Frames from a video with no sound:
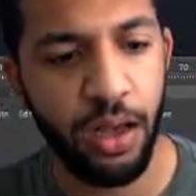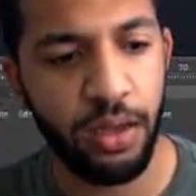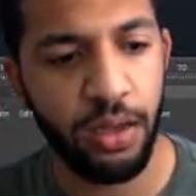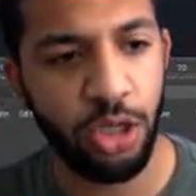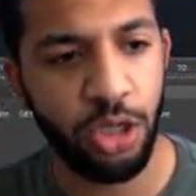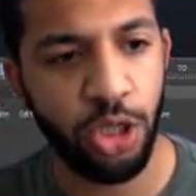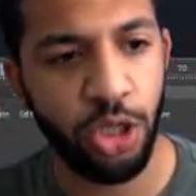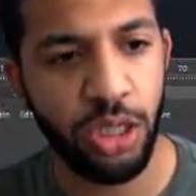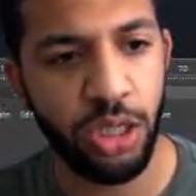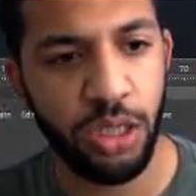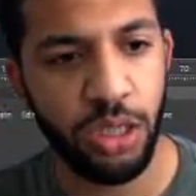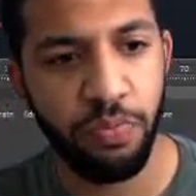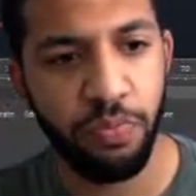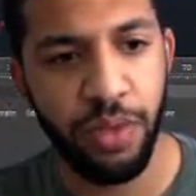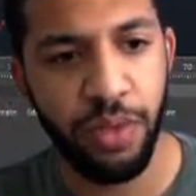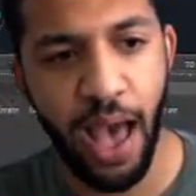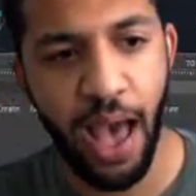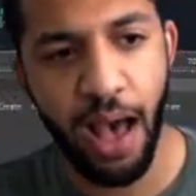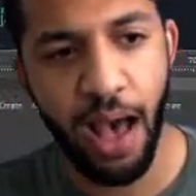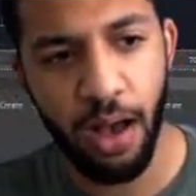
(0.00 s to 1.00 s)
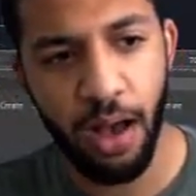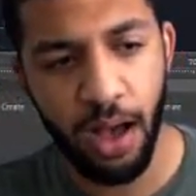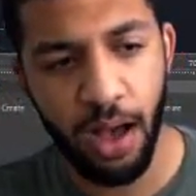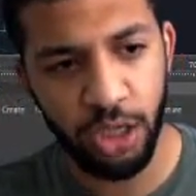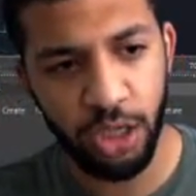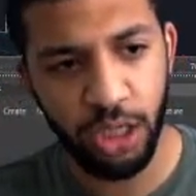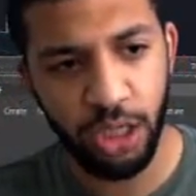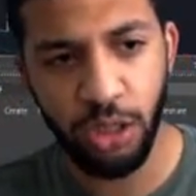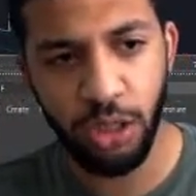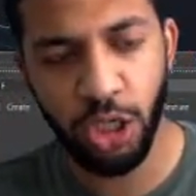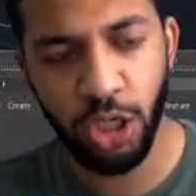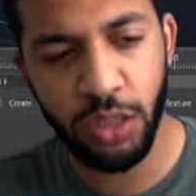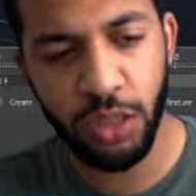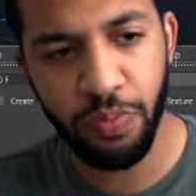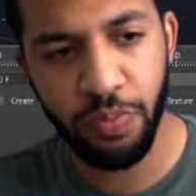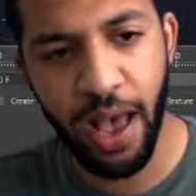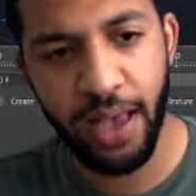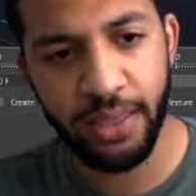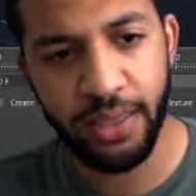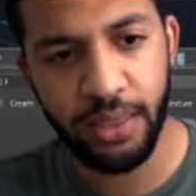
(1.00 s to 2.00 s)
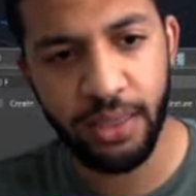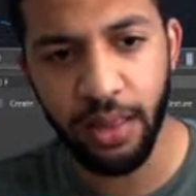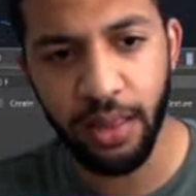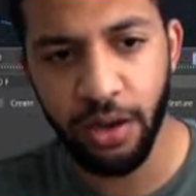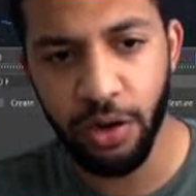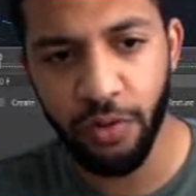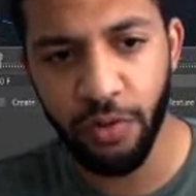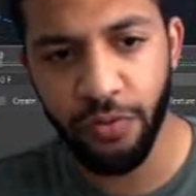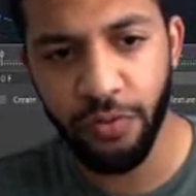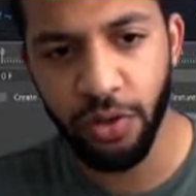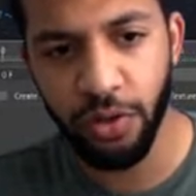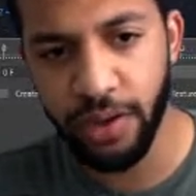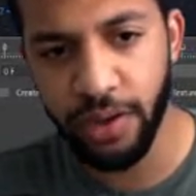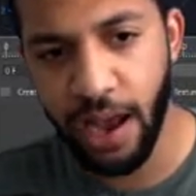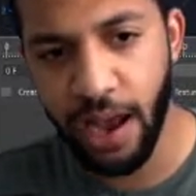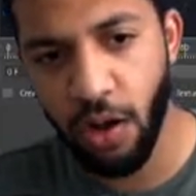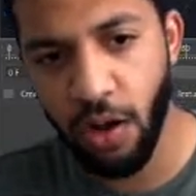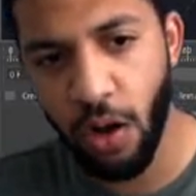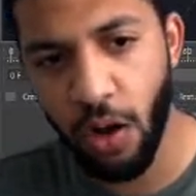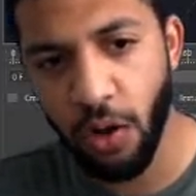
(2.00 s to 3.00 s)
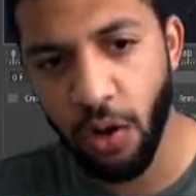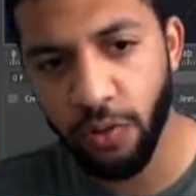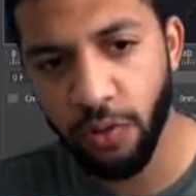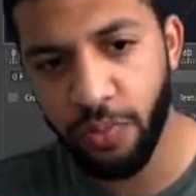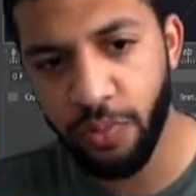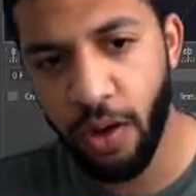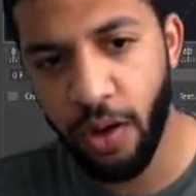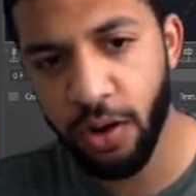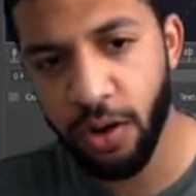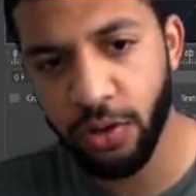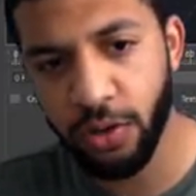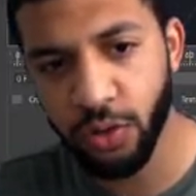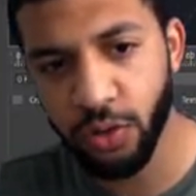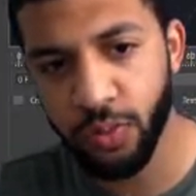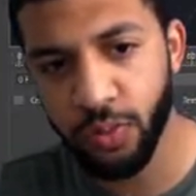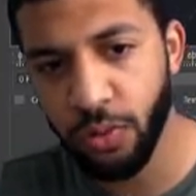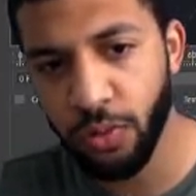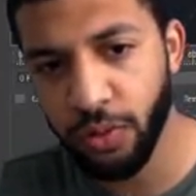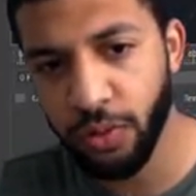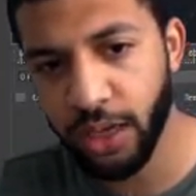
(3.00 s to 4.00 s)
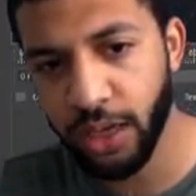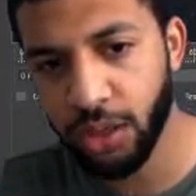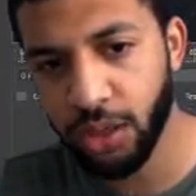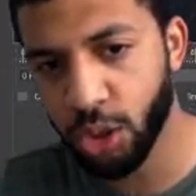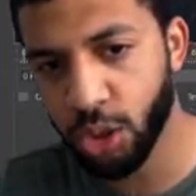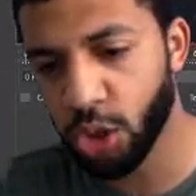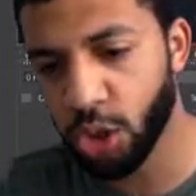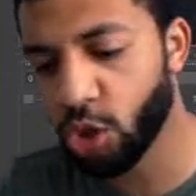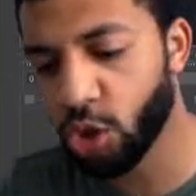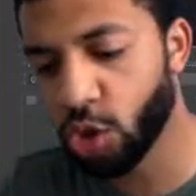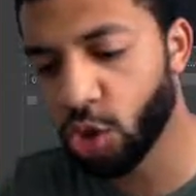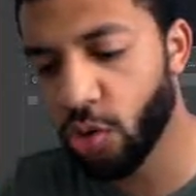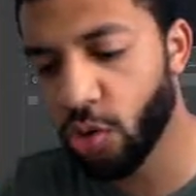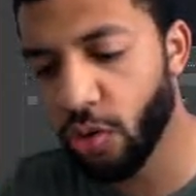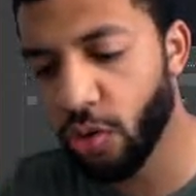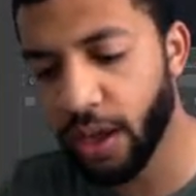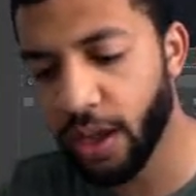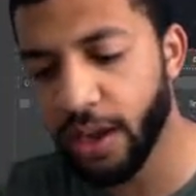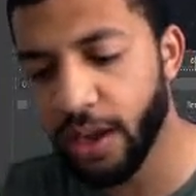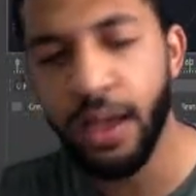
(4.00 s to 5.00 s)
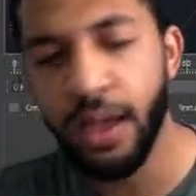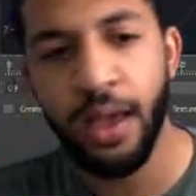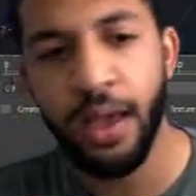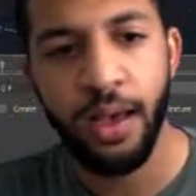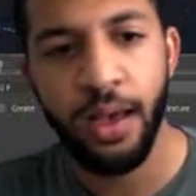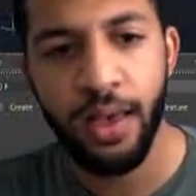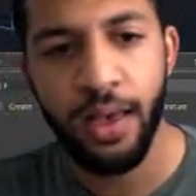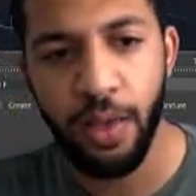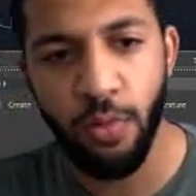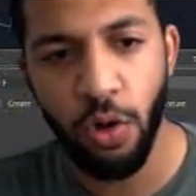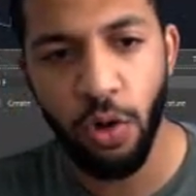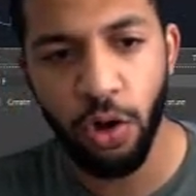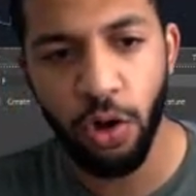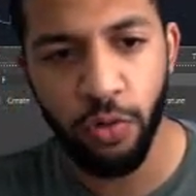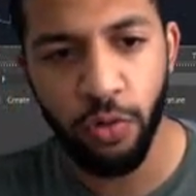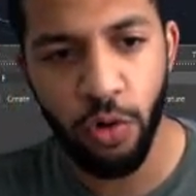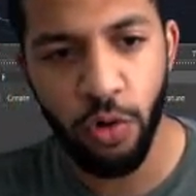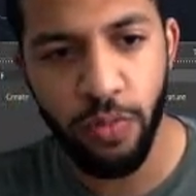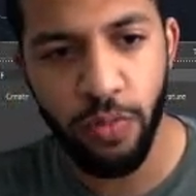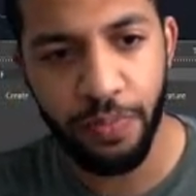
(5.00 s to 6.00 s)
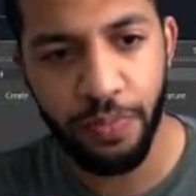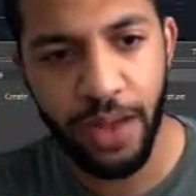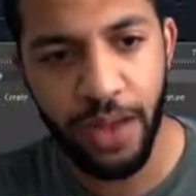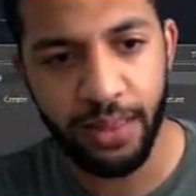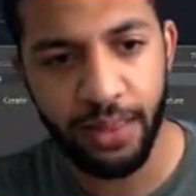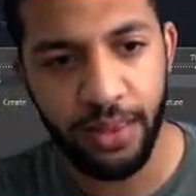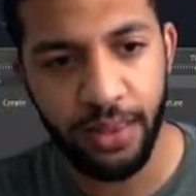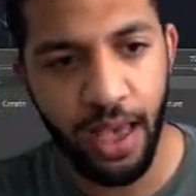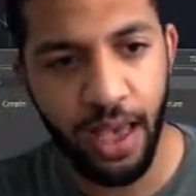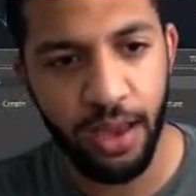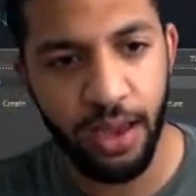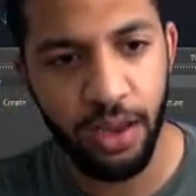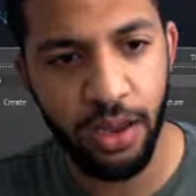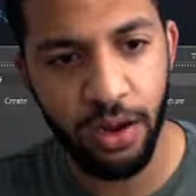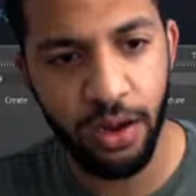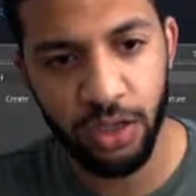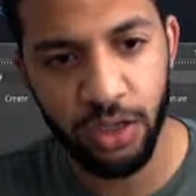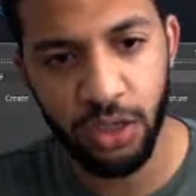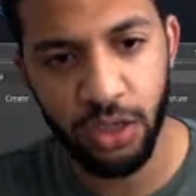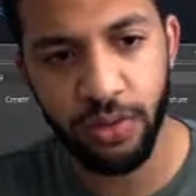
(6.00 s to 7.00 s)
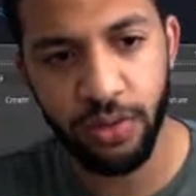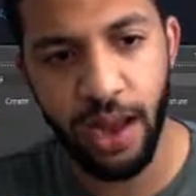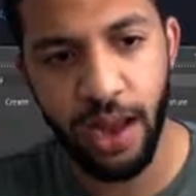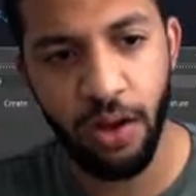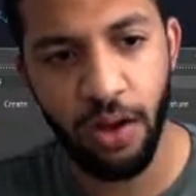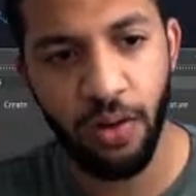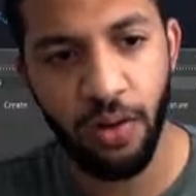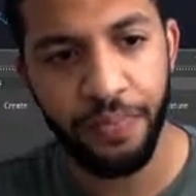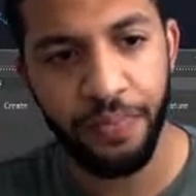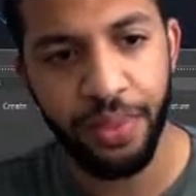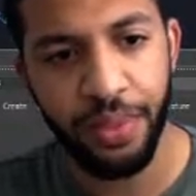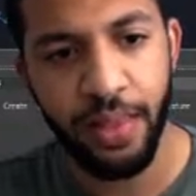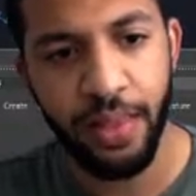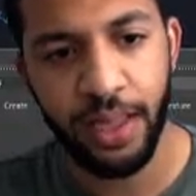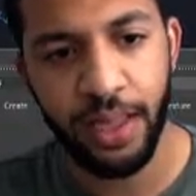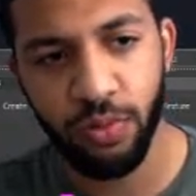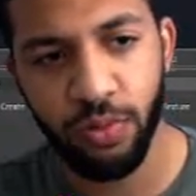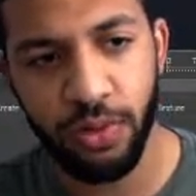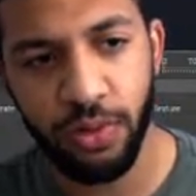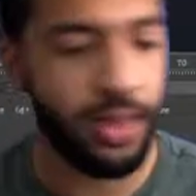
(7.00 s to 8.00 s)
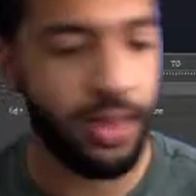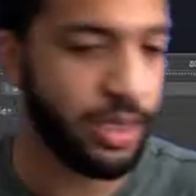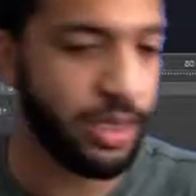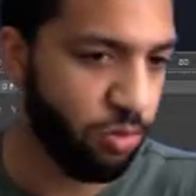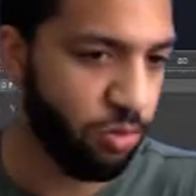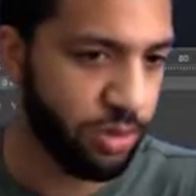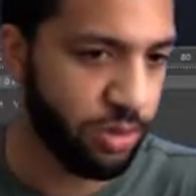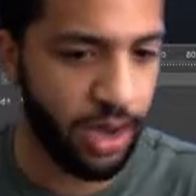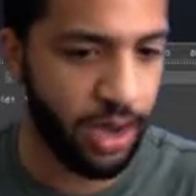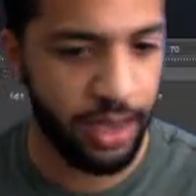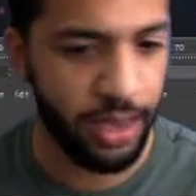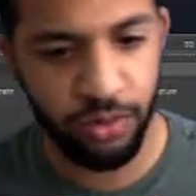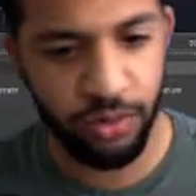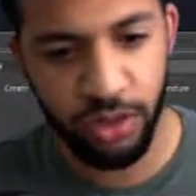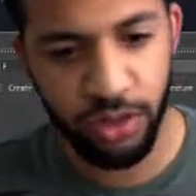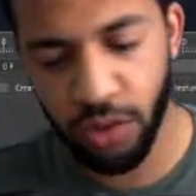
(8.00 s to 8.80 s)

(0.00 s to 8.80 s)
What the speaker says: just past the linear field, now all the particles will get destroyed, and they won't group up at the end here. So now that's what's nice.